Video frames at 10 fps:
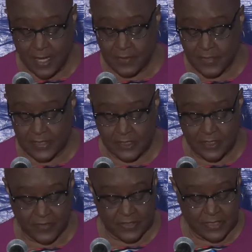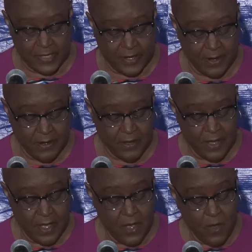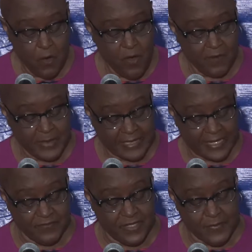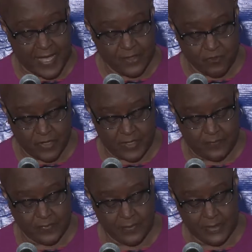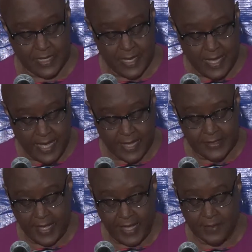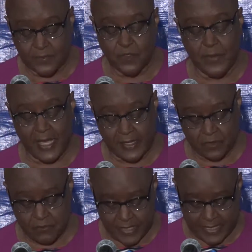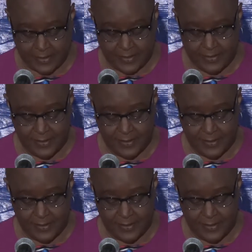Garth Hinscliffe is here, who have believed in my dream and helped to make it real.